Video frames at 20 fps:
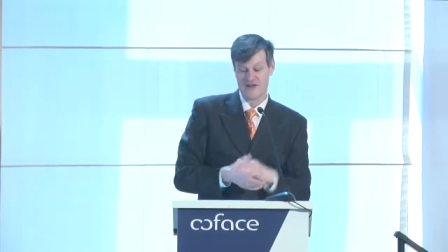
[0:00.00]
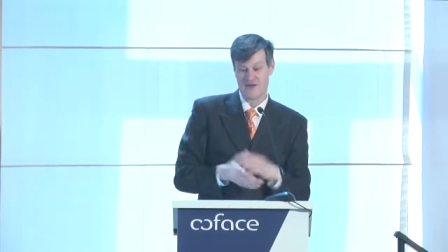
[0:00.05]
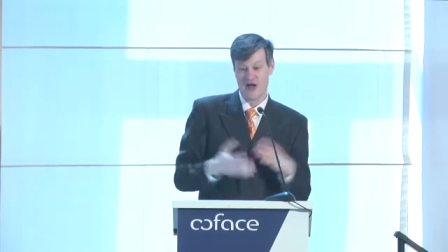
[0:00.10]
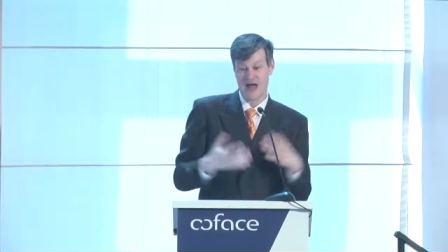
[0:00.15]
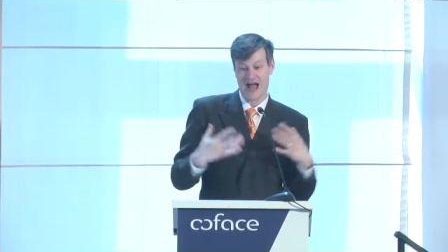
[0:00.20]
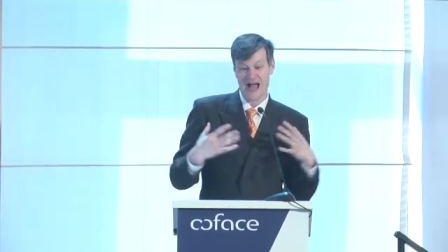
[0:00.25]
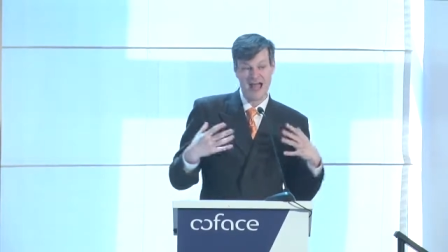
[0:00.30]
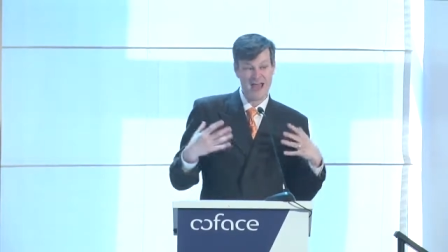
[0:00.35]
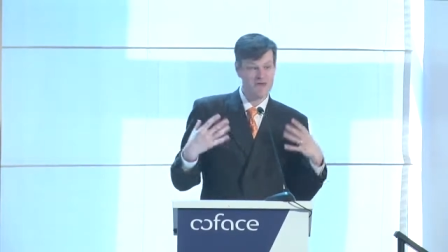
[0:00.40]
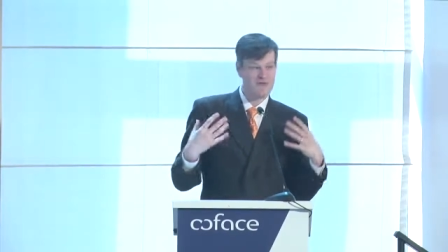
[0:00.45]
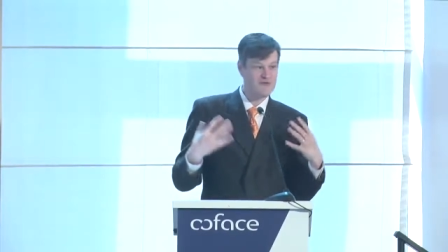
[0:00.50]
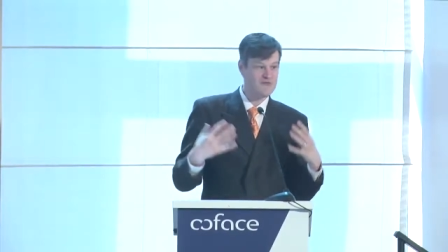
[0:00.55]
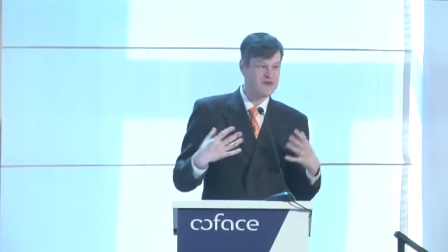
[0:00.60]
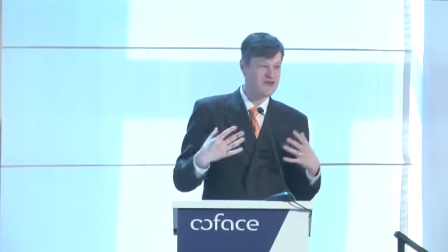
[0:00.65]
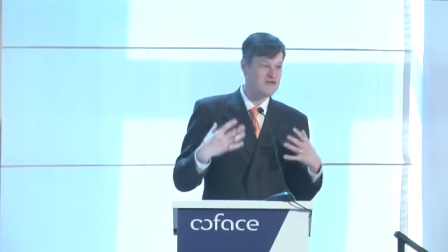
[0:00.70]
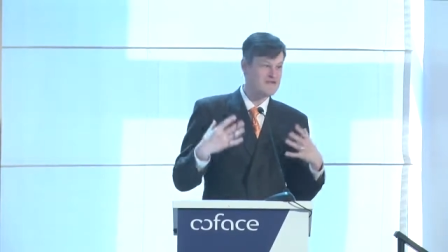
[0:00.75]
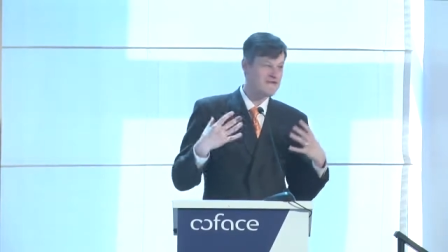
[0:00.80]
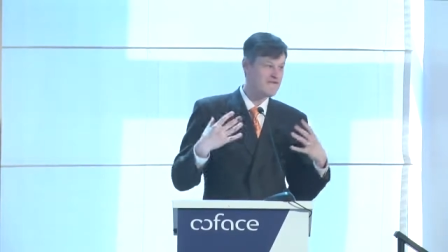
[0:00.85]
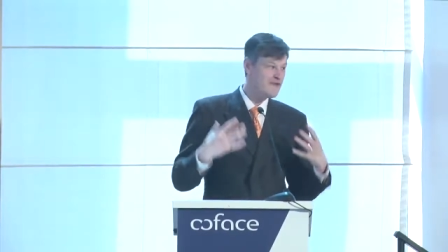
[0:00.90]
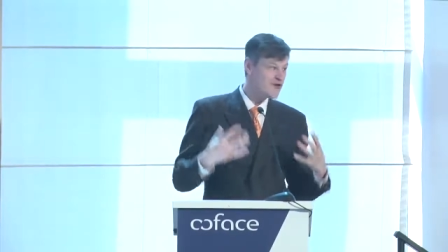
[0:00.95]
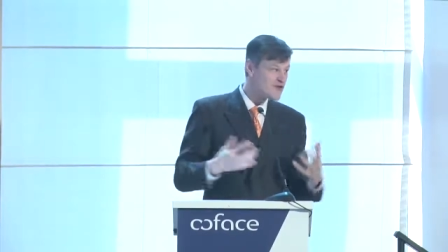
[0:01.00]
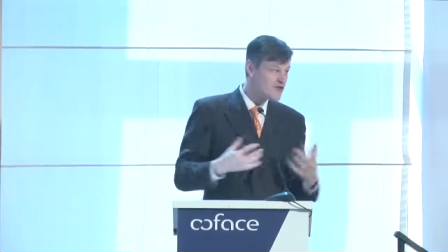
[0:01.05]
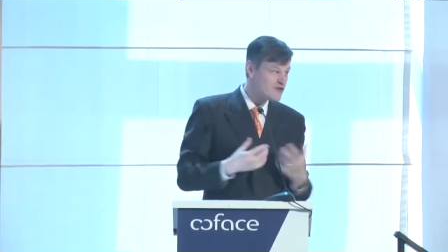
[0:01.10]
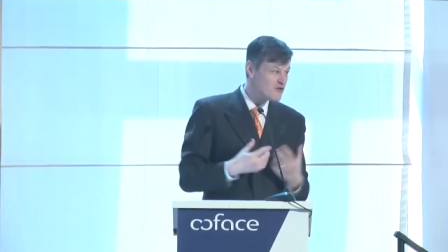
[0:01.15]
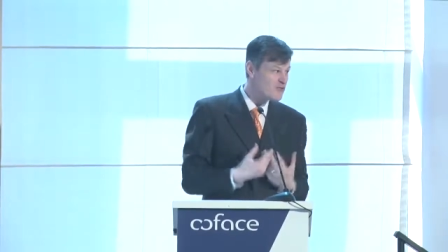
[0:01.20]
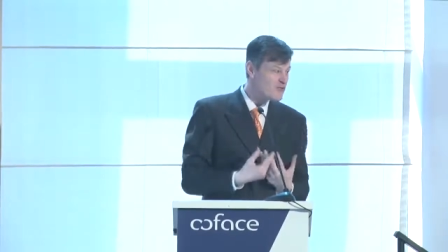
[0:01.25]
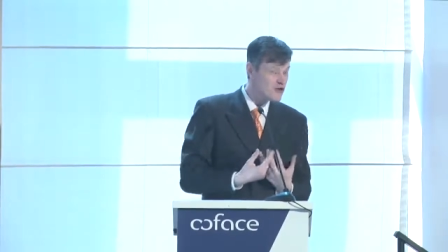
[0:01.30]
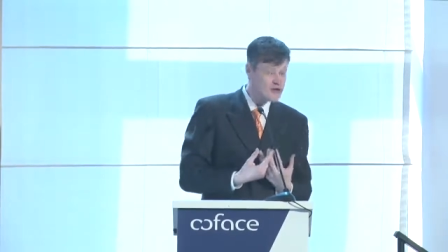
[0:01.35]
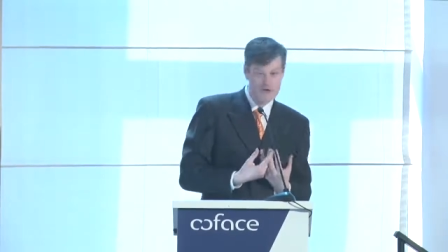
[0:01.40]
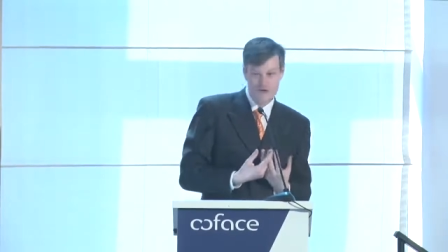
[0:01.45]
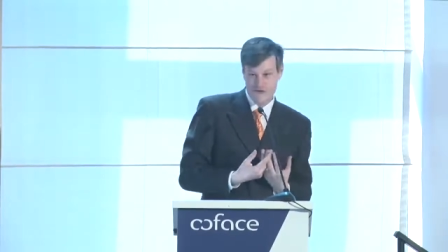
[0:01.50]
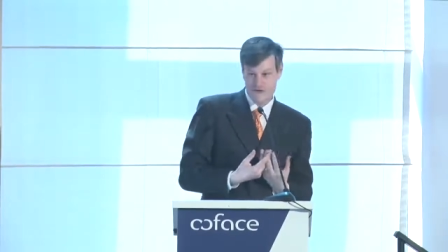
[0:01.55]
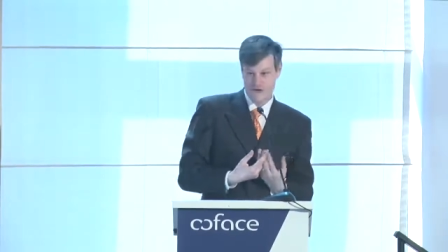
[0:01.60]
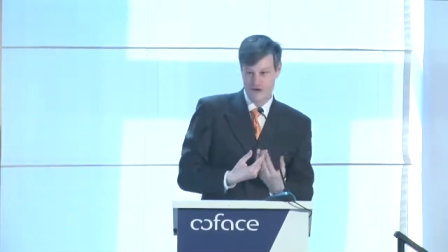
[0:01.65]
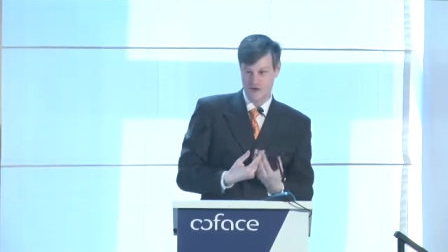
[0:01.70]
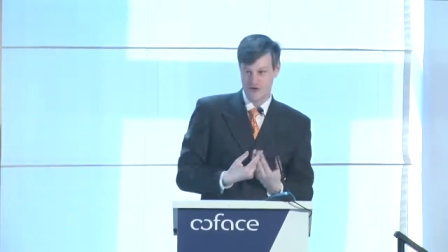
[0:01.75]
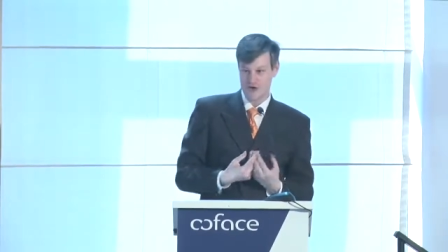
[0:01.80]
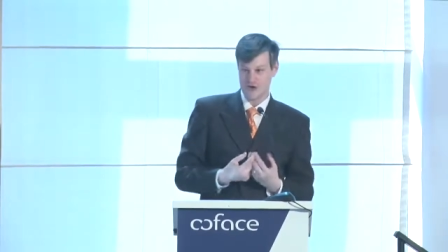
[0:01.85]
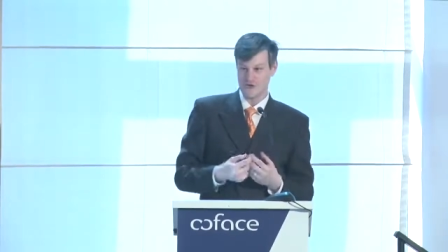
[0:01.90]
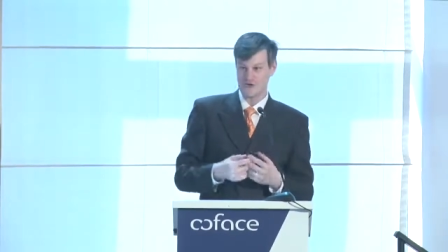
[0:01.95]
So I would be the first
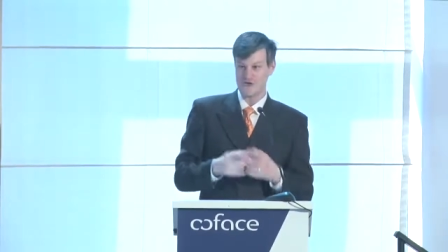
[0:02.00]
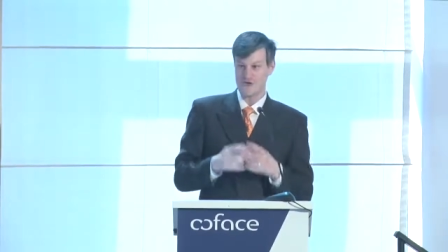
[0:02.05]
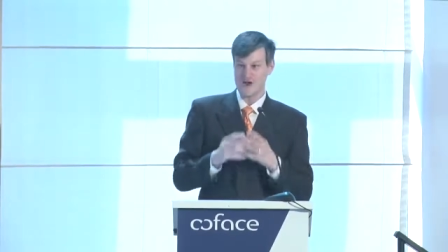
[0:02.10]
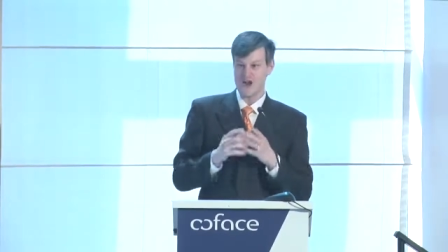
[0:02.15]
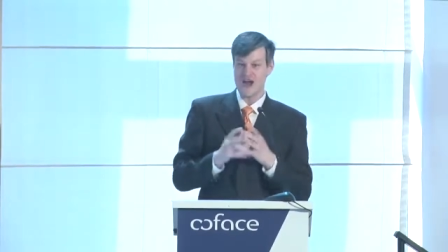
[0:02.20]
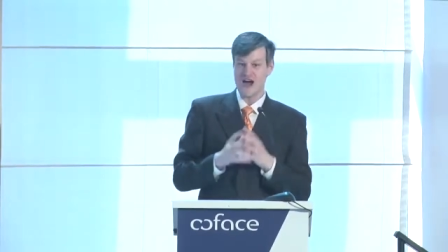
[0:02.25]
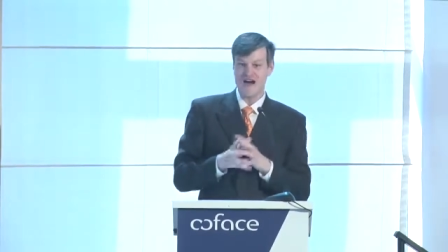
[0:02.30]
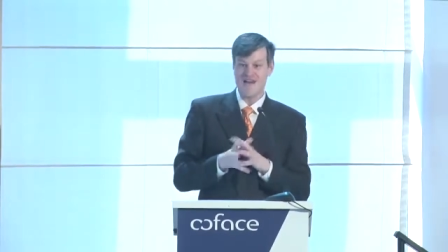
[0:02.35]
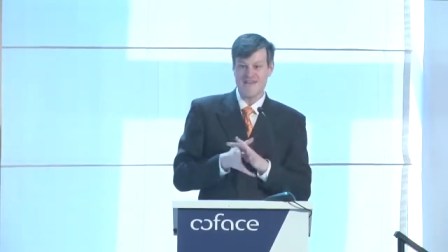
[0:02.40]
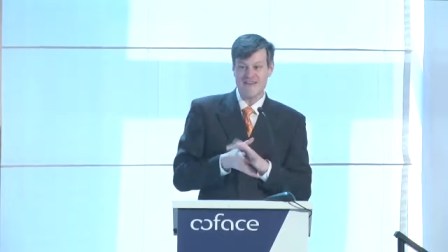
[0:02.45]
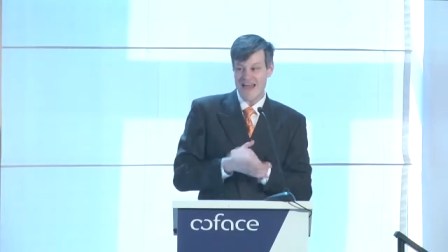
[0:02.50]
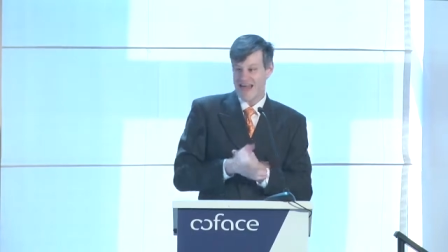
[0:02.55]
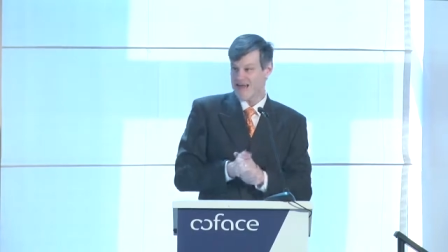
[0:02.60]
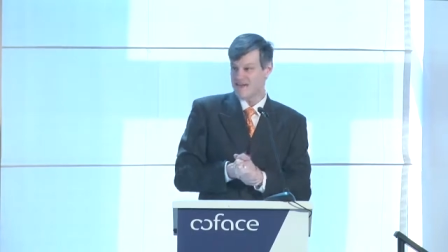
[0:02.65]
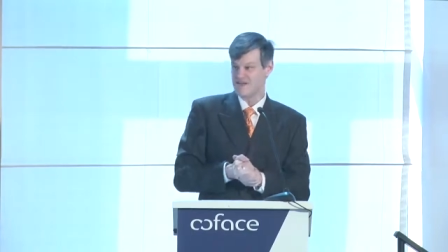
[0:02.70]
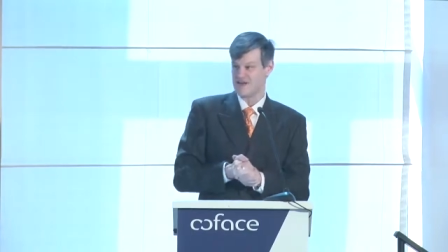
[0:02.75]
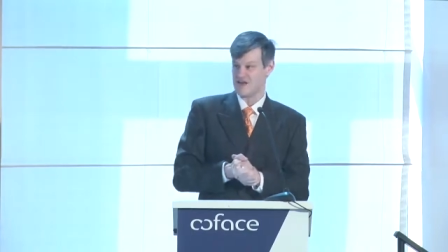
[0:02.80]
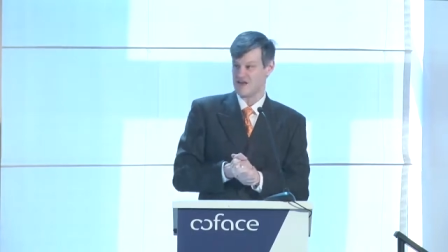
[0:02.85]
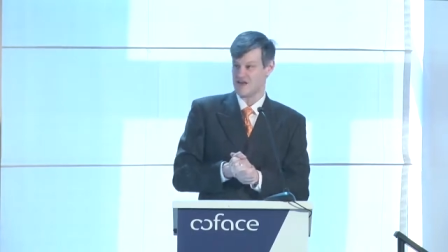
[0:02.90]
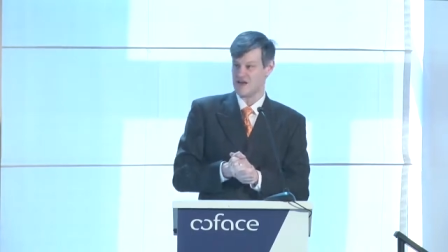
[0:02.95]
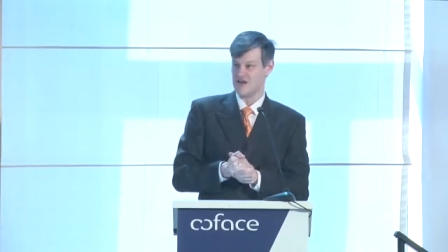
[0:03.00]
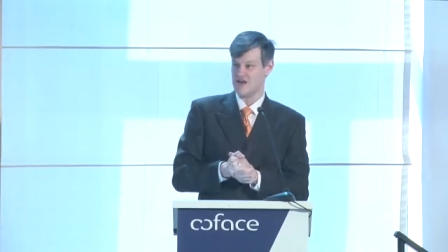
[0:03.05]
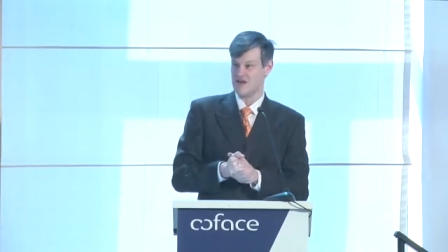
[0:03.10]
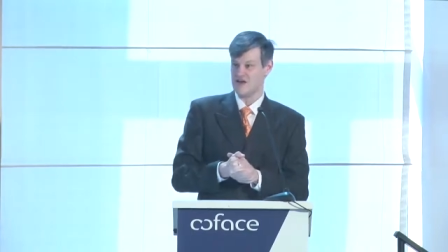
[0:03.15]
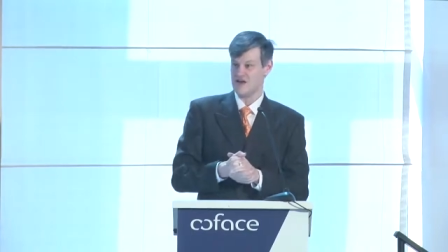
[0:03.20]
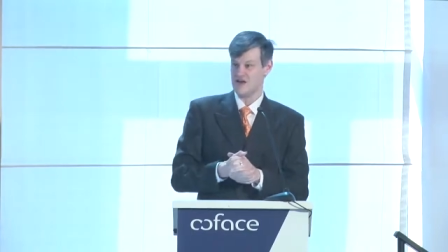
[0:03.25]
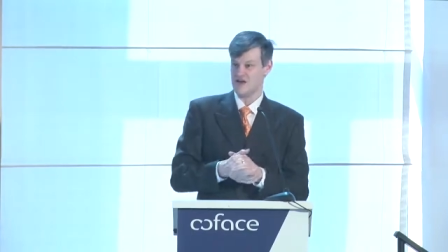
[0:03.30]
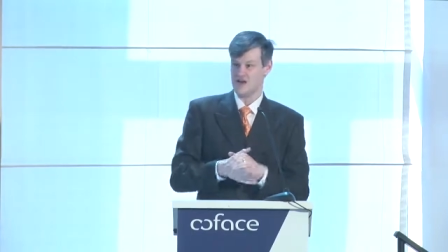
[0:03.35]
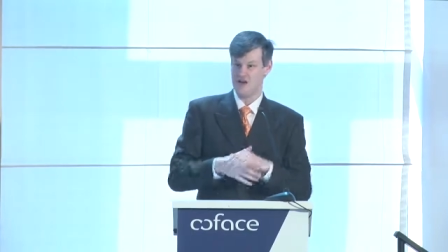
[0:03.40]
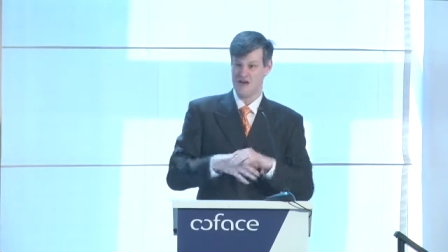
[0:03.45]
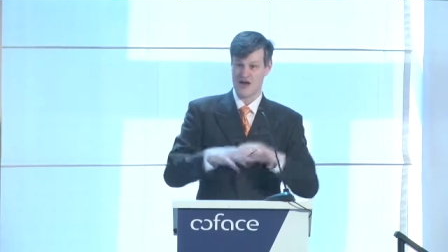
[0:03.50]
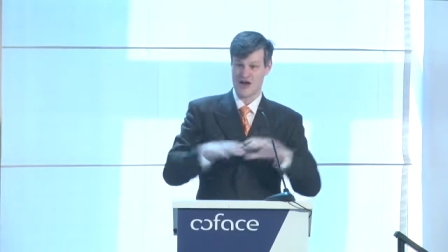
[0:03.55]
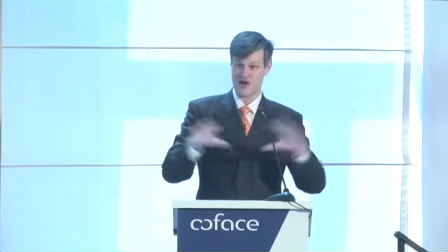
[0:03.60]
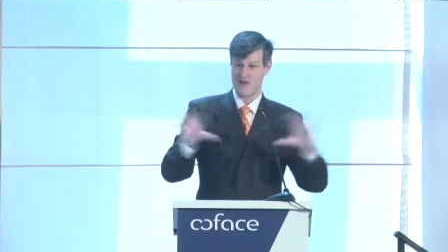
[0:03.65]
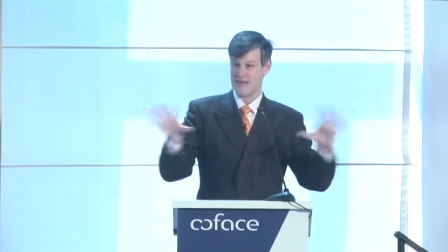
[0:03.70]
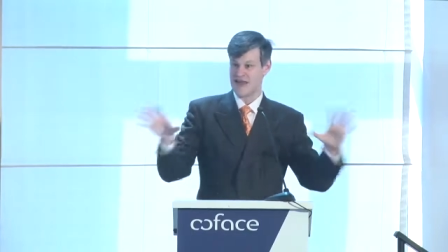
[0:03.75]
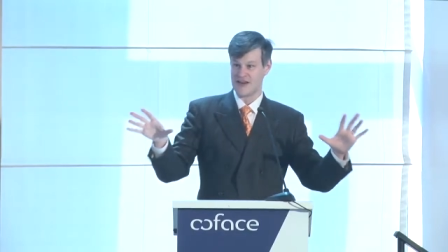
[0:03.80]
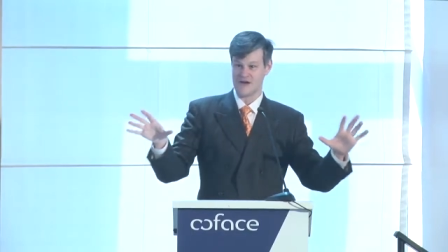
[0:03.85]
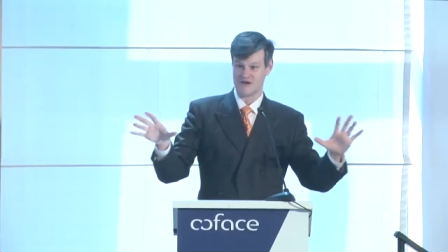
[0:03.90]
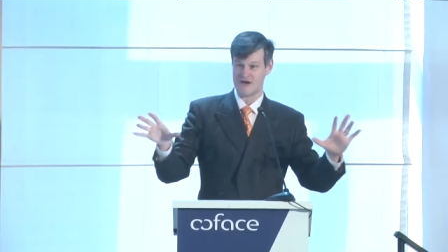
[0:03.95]
person to love having an
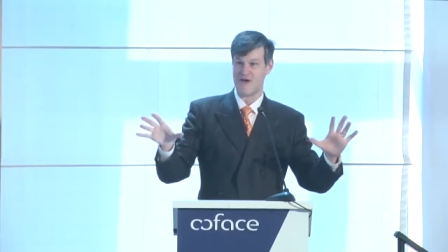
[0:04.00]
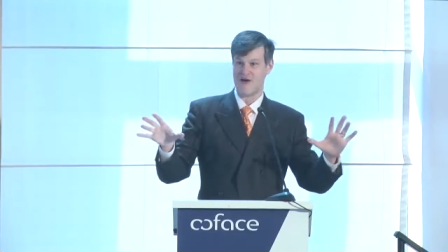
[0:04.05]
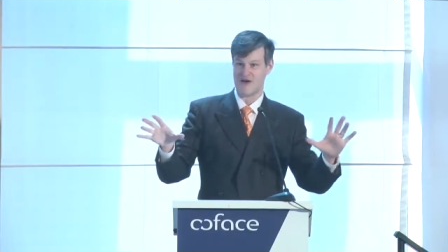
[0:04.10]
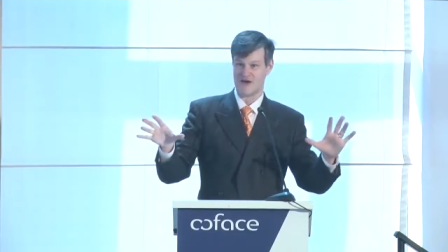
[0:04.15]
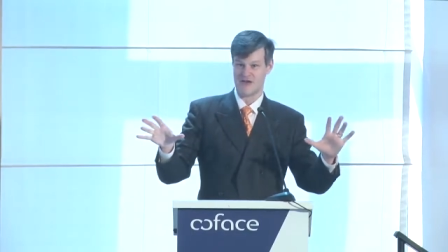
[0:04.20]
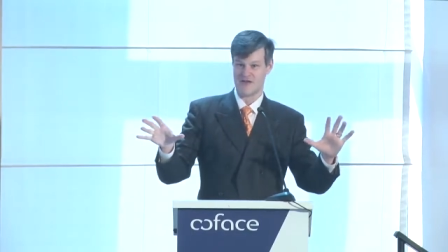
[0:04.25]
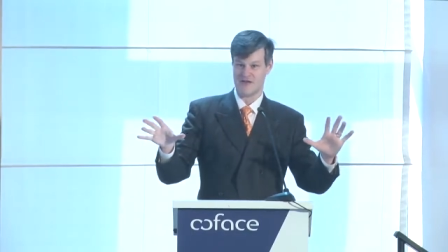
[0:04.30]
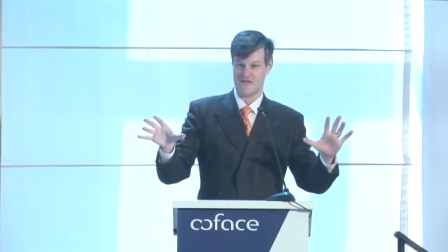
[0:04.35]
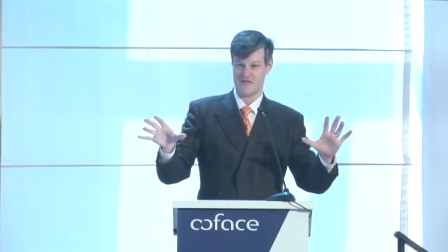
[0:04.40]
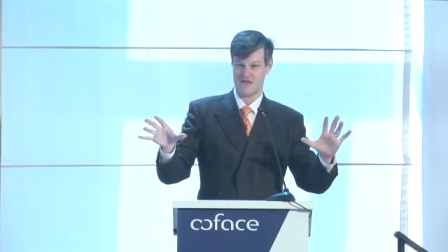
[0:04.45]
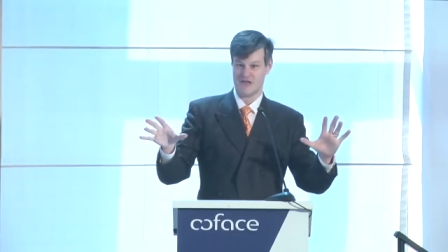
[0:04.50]
automated car.